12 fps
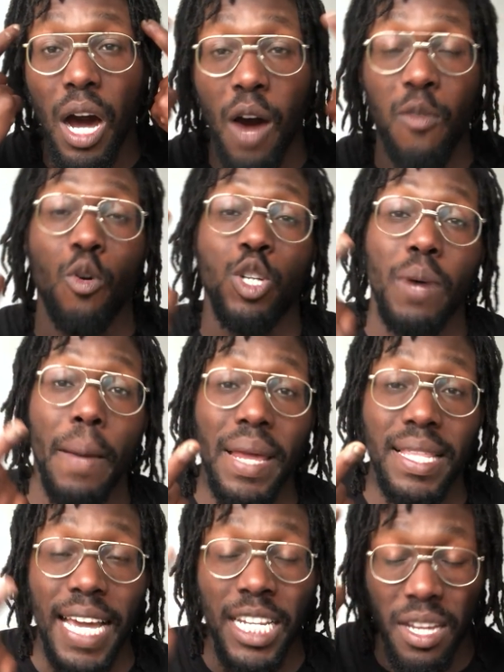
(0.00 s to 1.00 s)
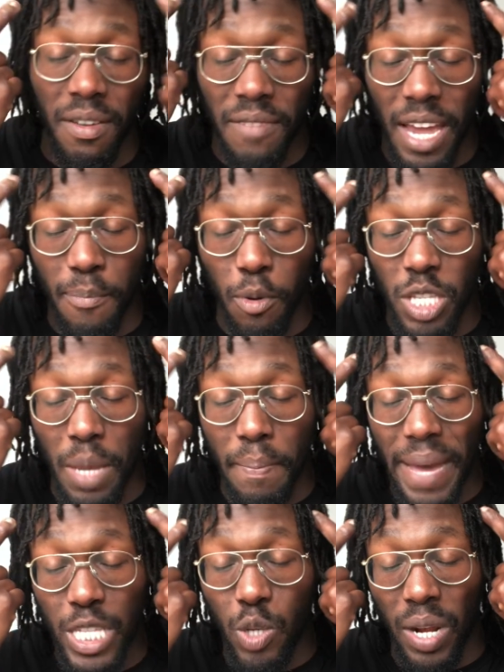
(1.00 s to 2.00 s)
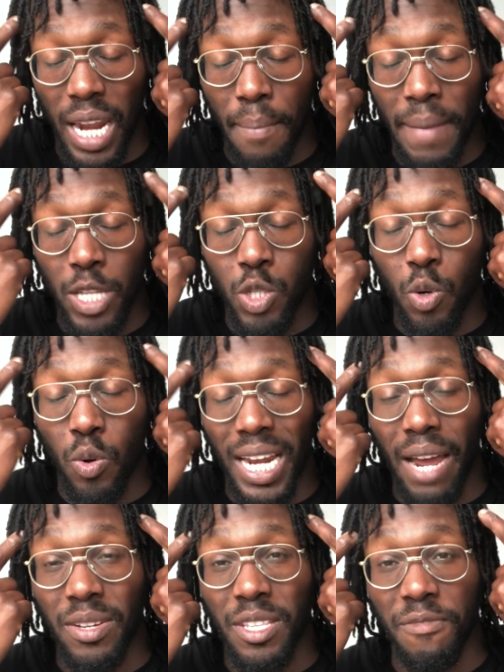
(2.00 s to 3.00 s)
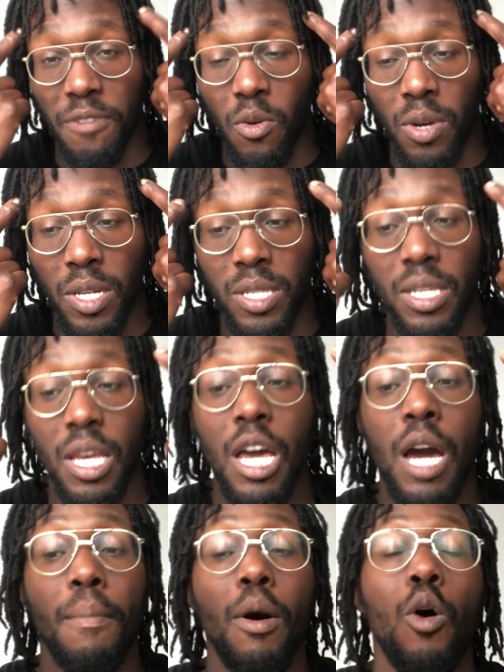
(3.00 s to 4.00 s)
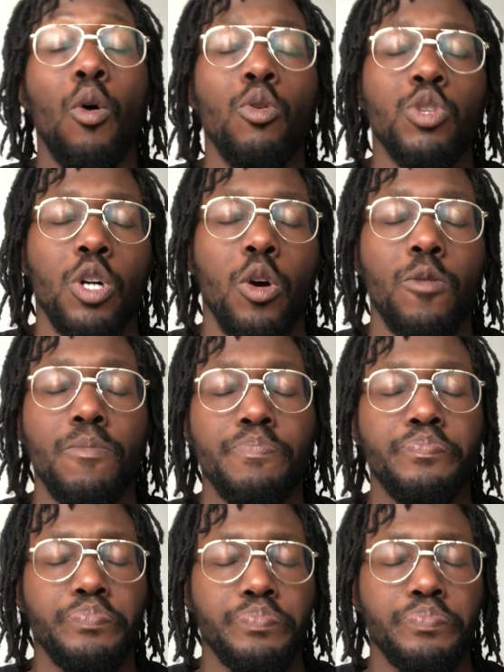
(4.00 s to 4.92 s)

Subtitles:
Of course, our meditation, very important, mental clarity, focus, but also